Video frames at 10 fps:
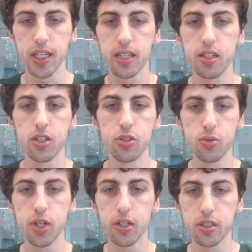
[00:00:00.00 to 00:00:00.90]
get a new
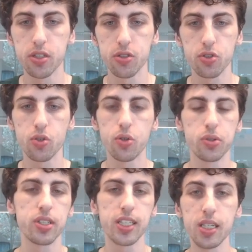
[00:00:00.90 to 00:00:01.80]
card into your soul
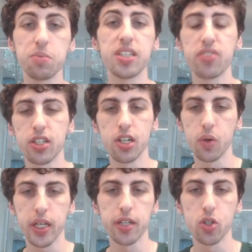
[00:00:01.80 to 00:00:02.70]
to keep giving go
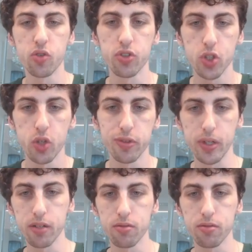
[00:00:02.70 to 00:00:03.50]
again over and over, right?